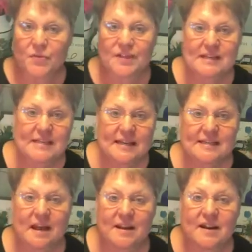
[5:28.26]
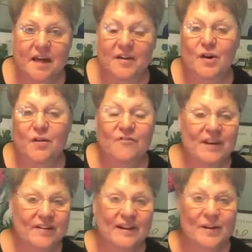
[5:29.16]
this is another
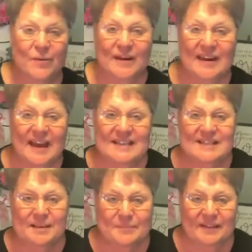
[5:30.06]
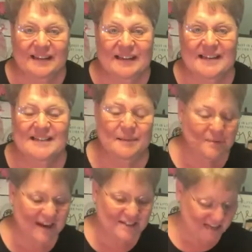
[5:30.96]
very quick and simple and easy
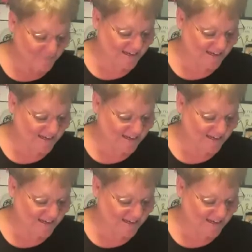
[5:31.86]
project.